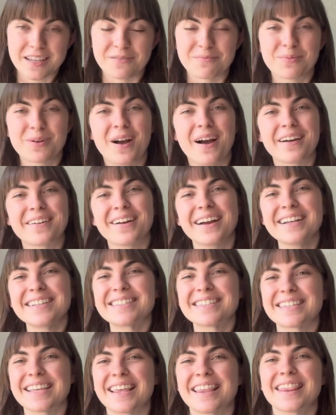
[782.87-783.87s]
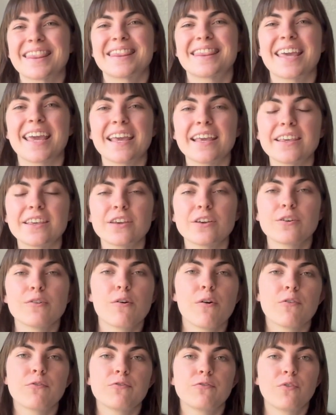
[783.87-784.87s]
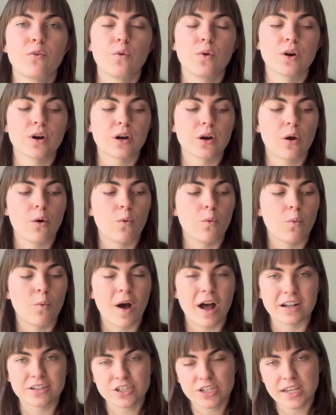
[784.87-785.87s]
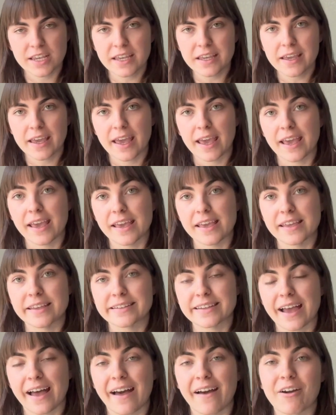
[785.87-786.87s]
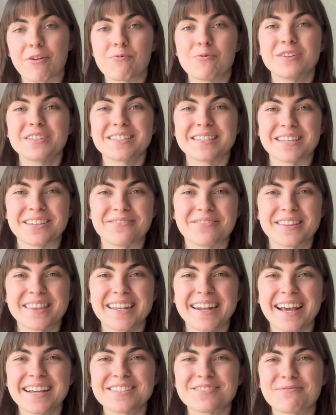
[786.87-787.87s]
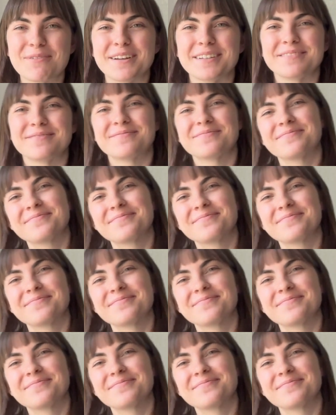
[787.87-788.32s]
in progress. Thank you for watching, and I will see you in the next one.